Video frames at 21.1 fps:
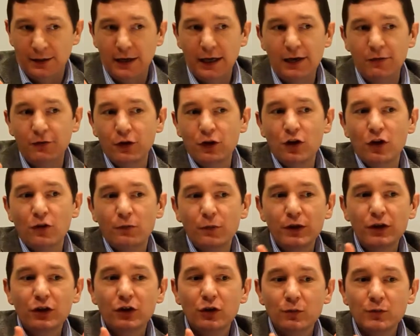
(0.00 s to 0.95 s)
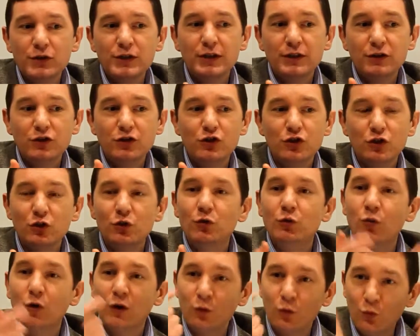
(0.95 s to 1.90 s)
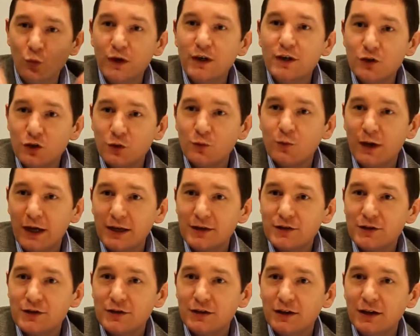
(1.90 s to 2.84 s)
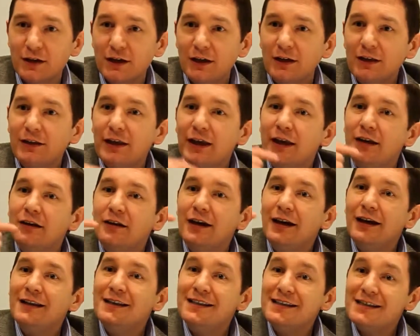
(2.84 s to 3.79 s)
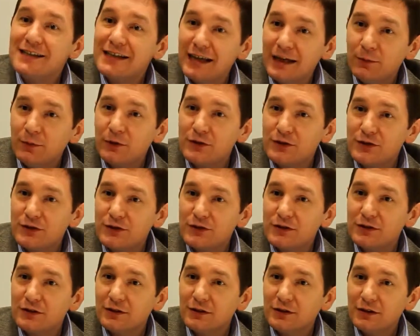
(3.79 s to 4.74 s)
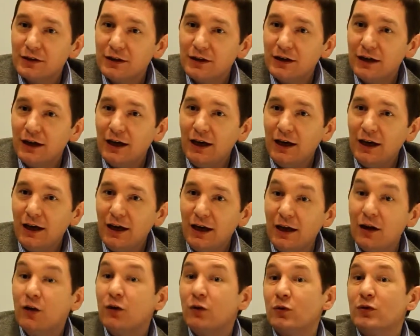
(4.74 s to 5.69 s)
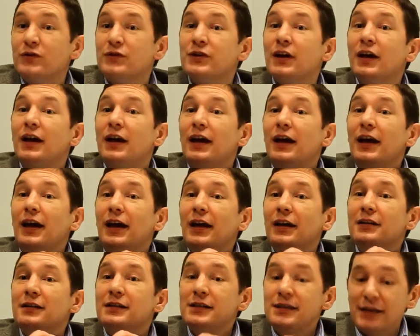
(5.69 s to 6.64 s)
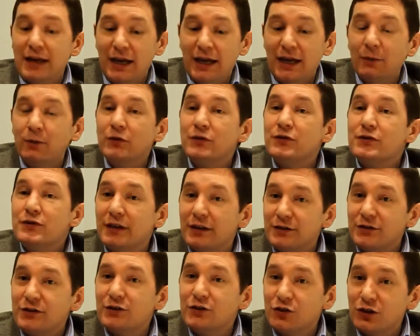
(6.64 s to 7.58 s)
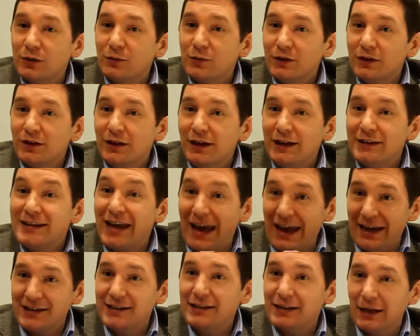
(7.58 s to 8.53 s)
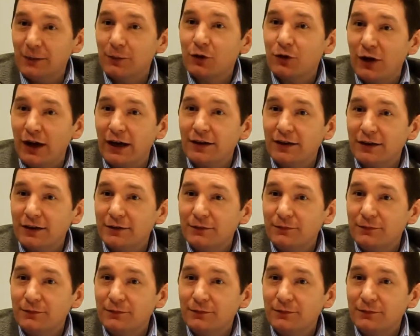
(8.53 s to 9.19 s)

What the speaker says: If a government comes in to do what we do best, then it disables us. In other words, it disables citizenship. It's anti-democratic.